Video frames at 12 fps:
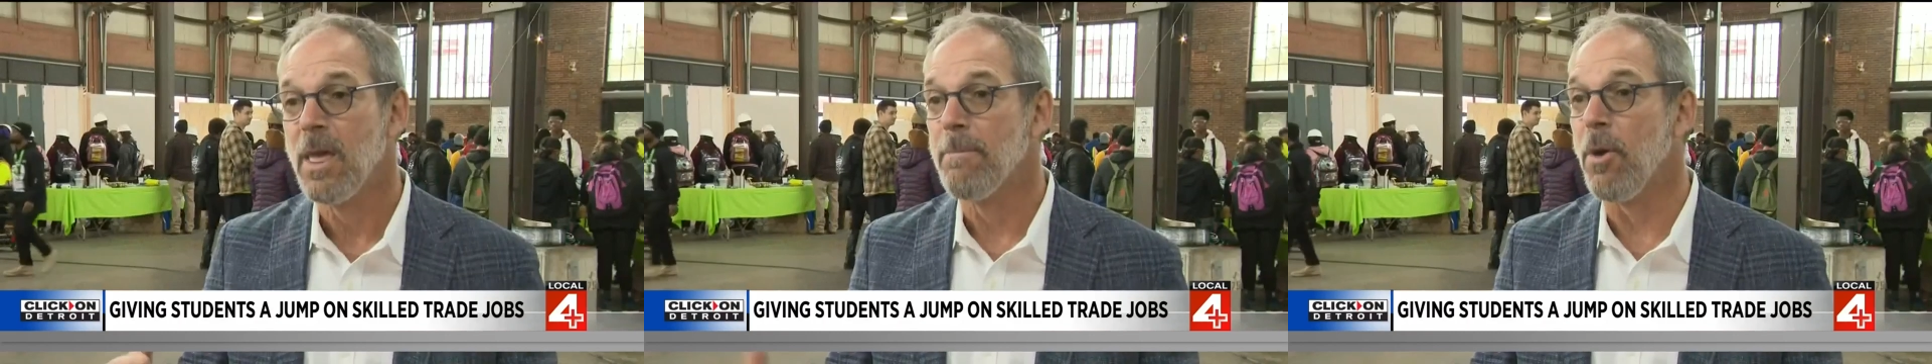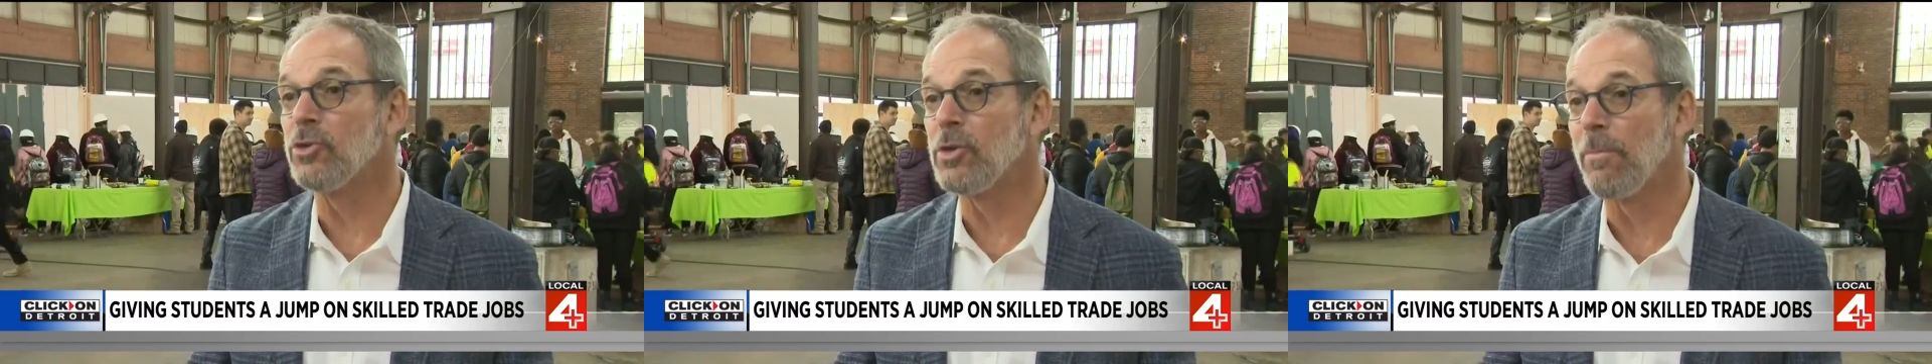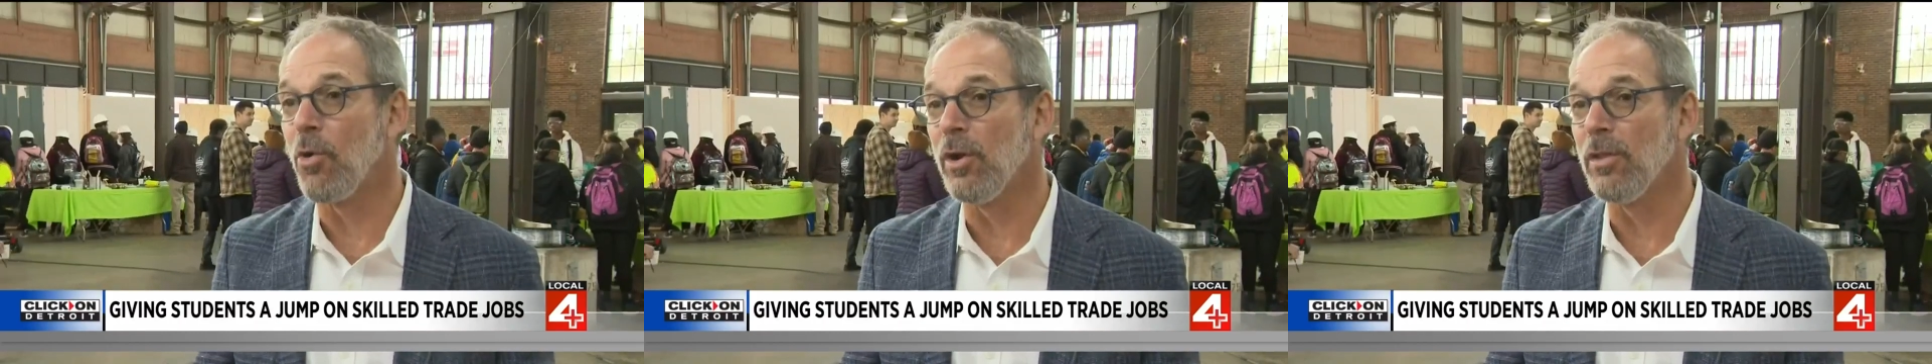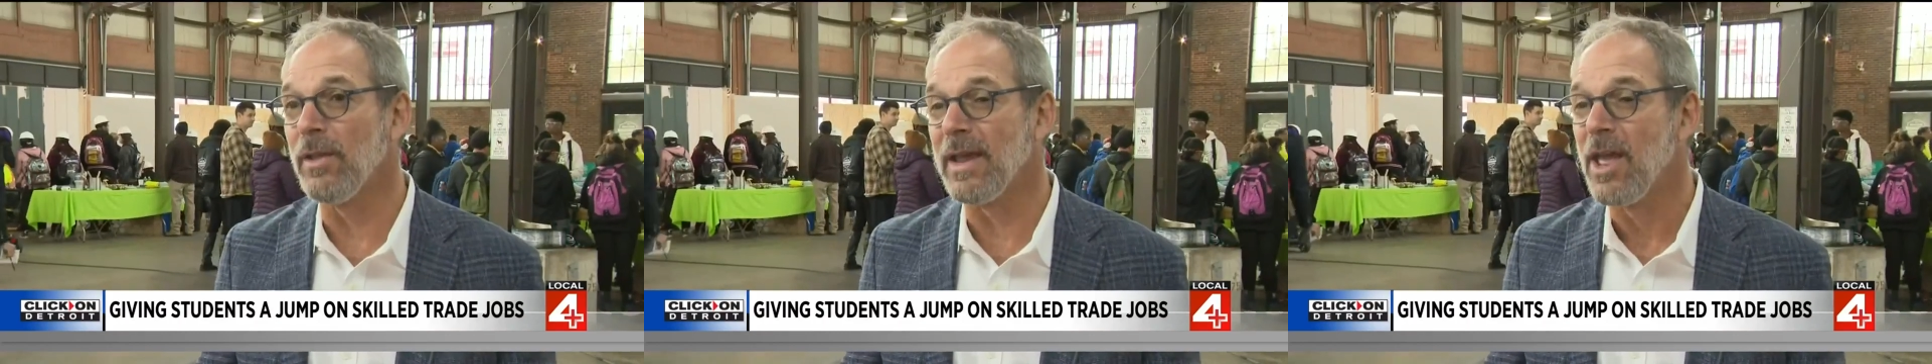most
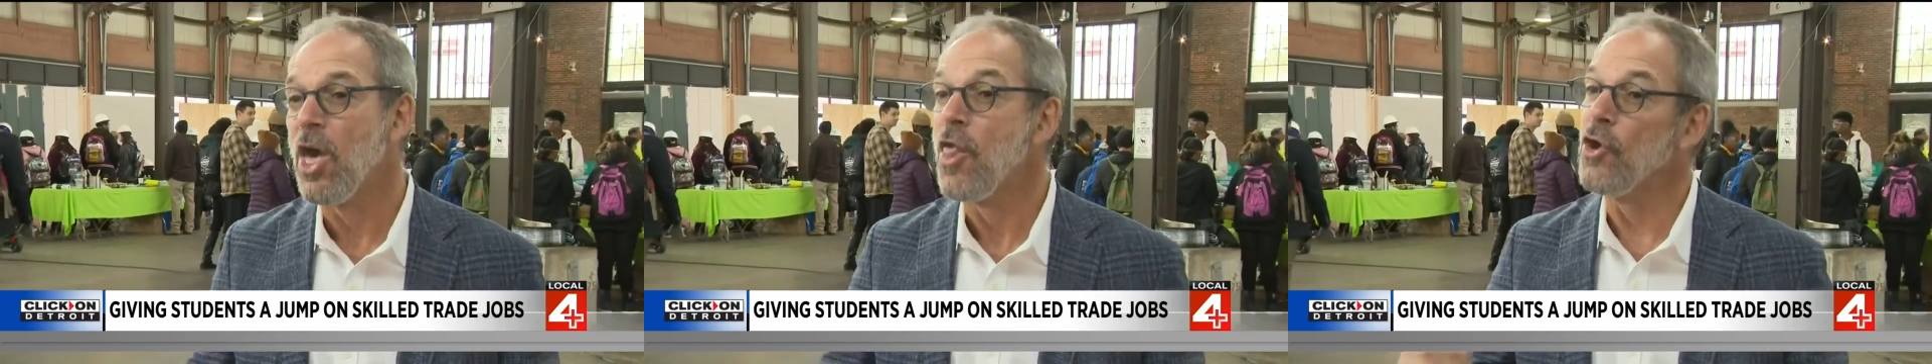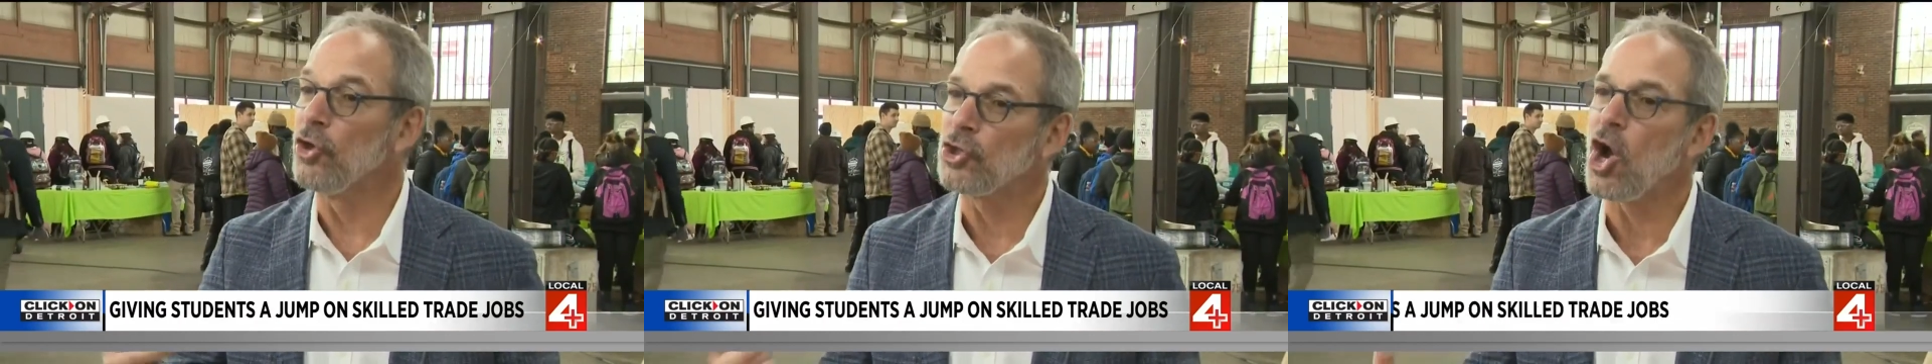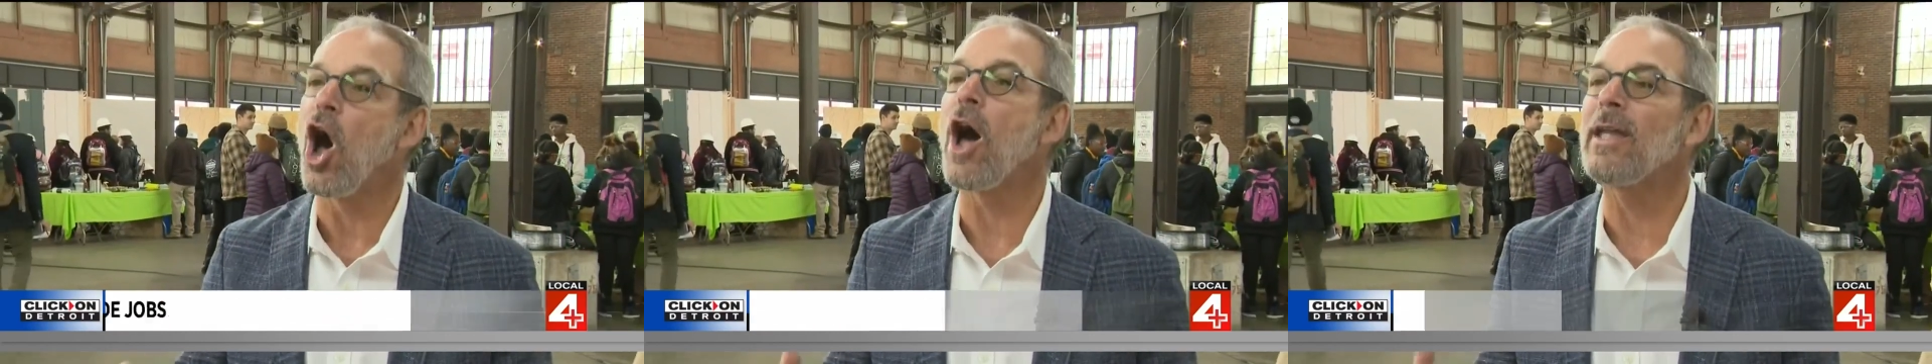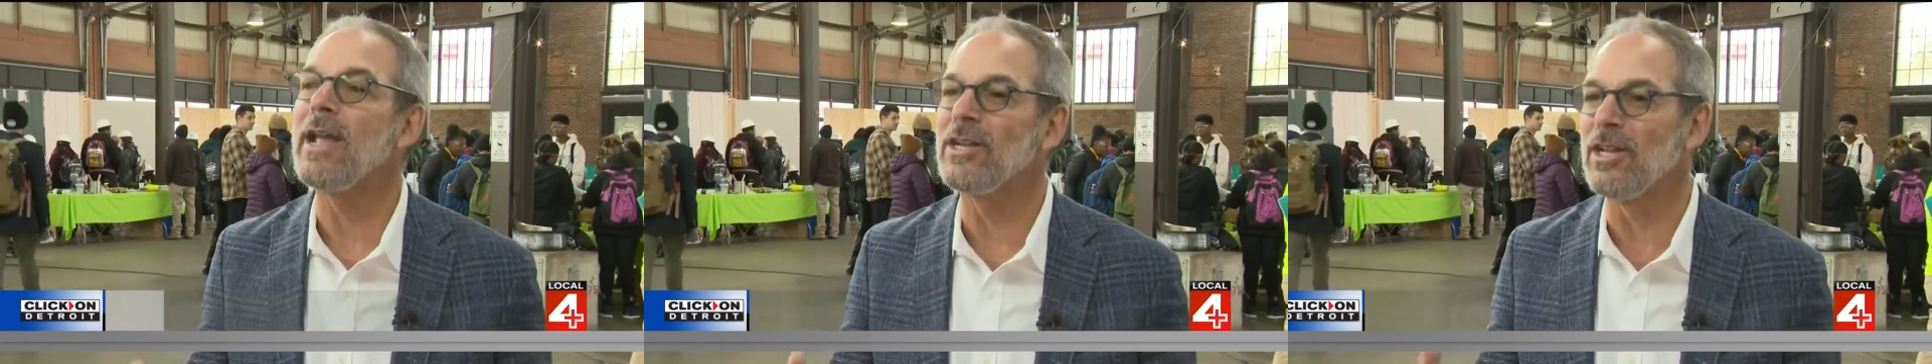importantly, they're
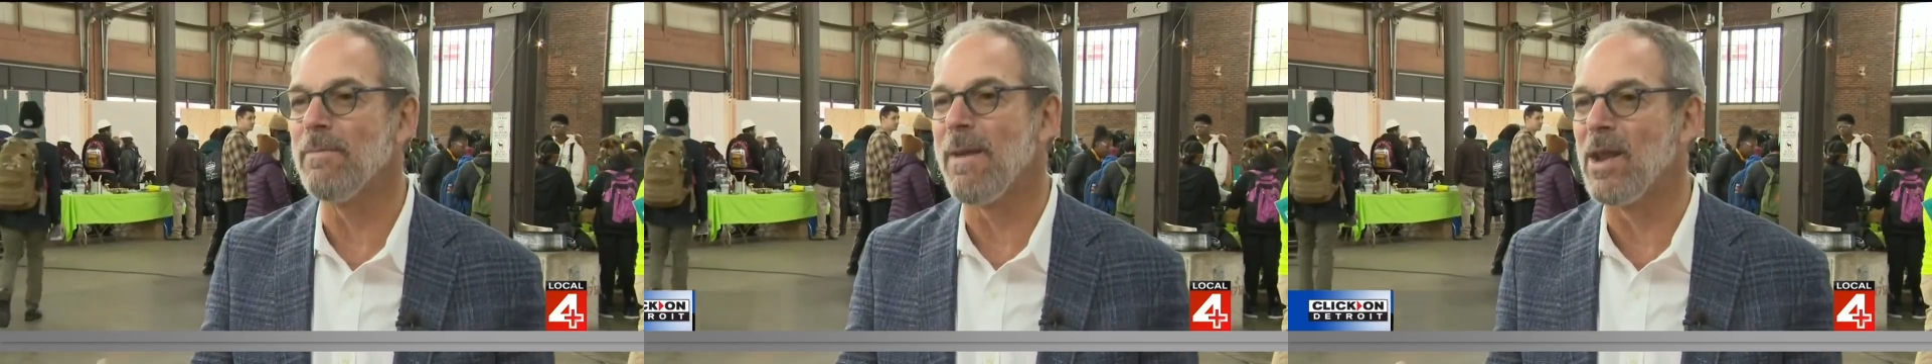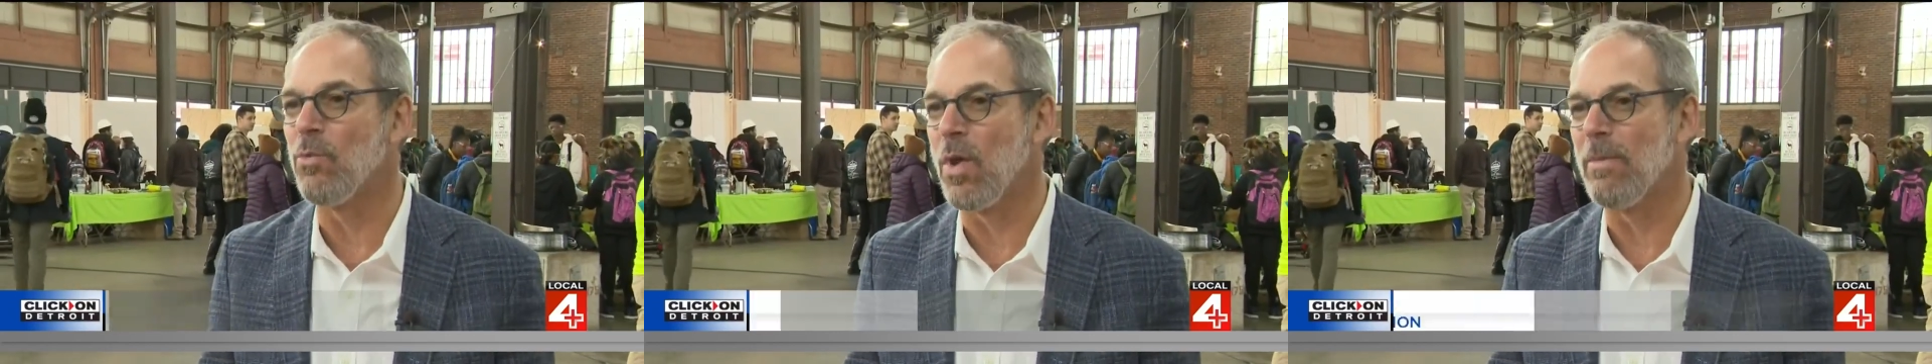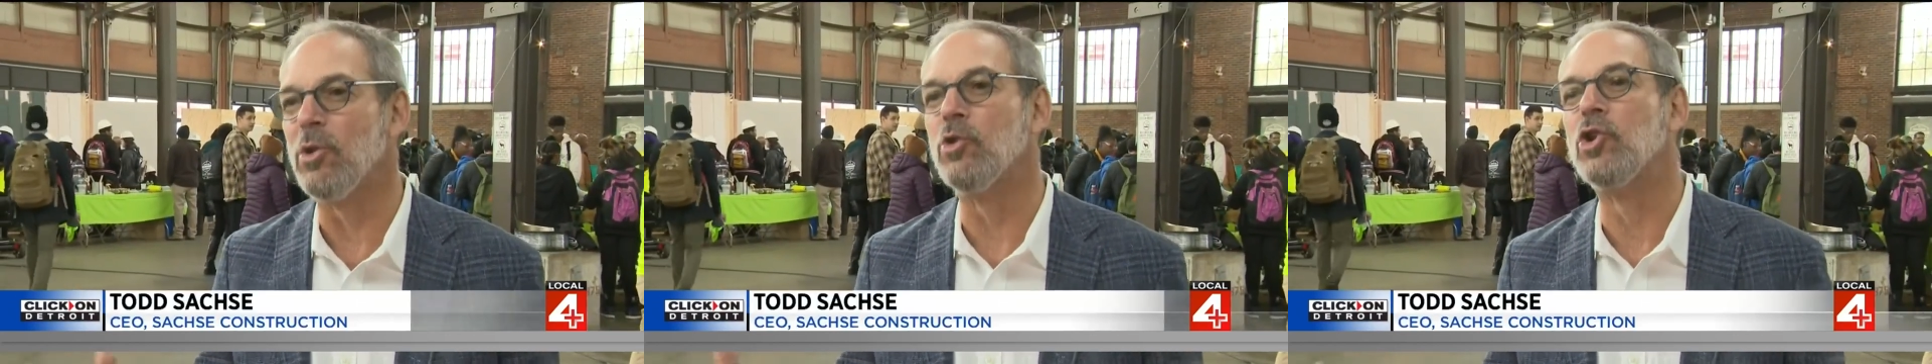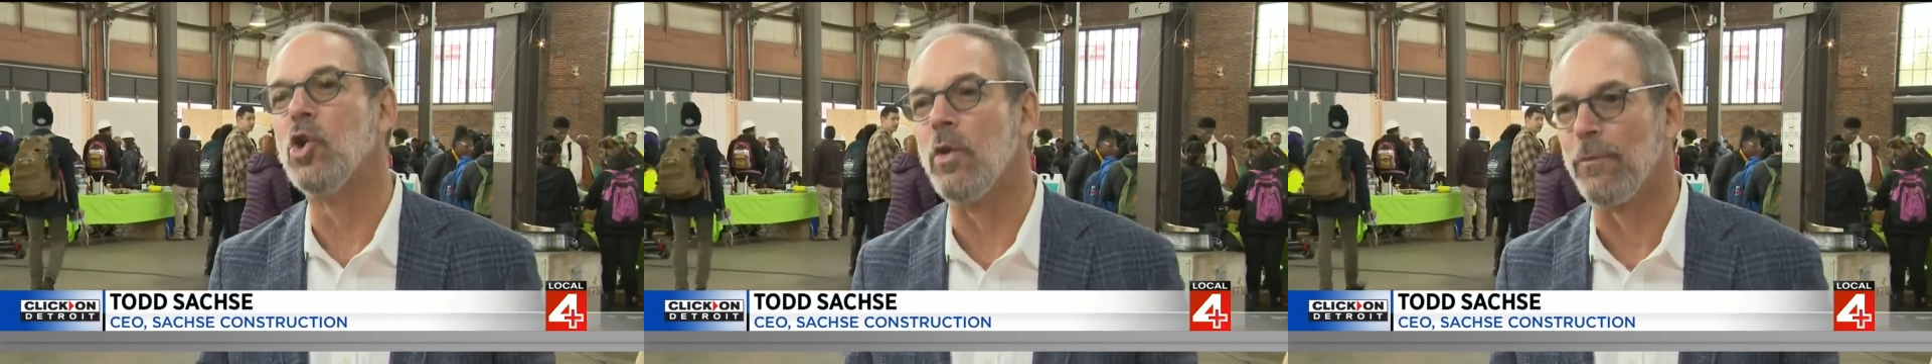talking to the men and women
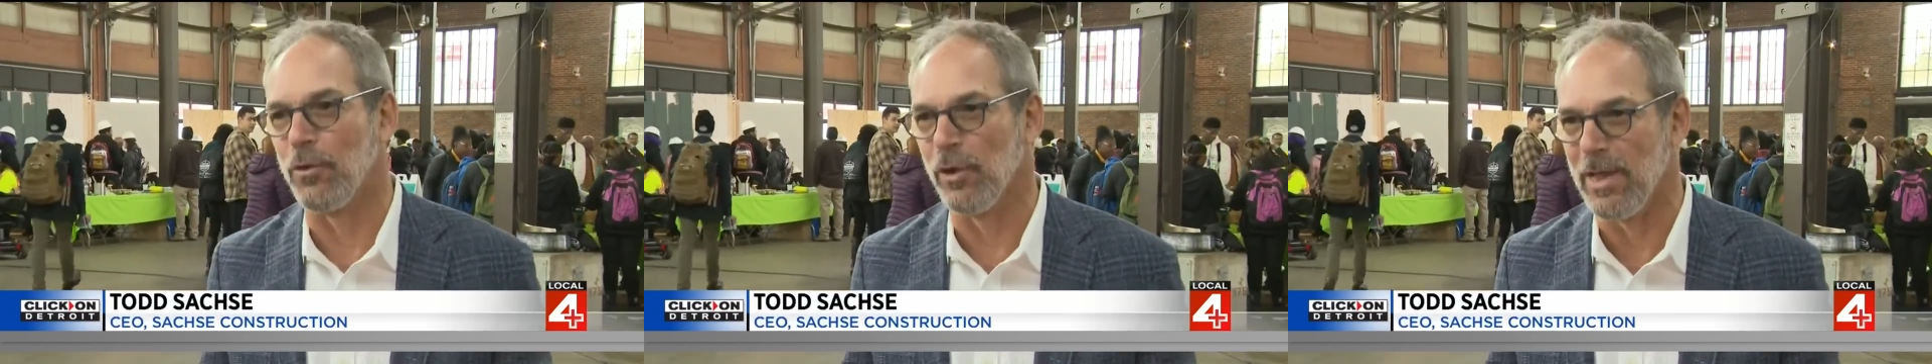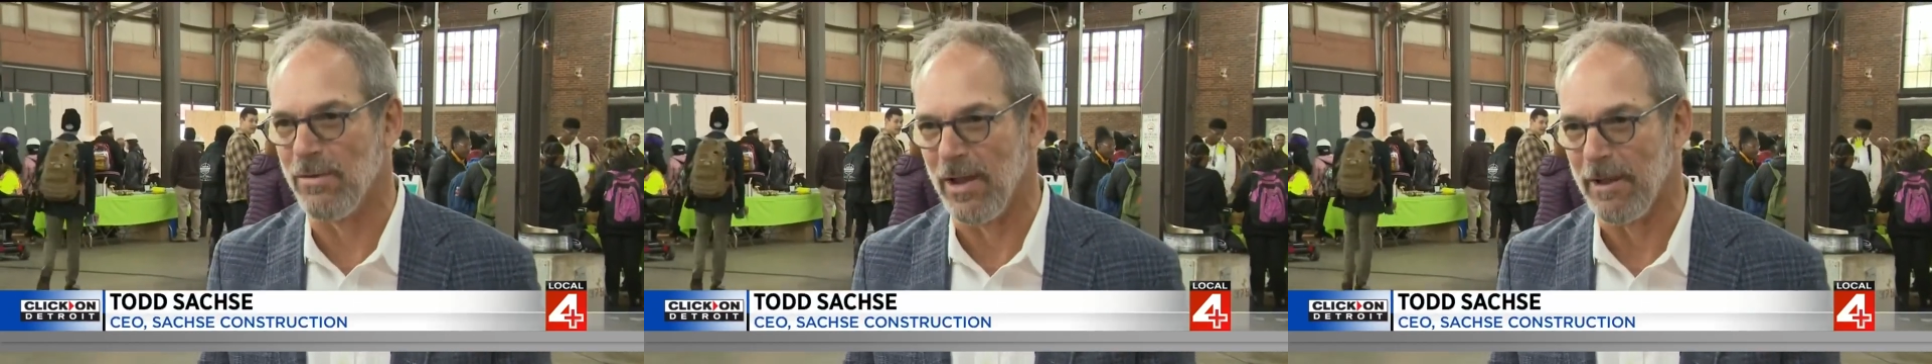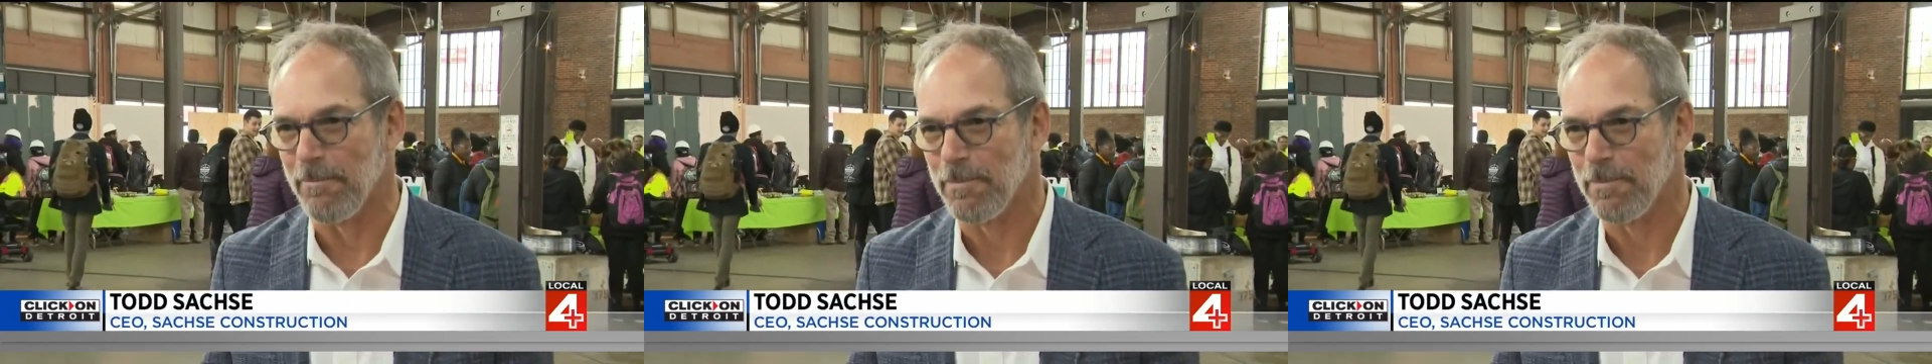who do it for a living.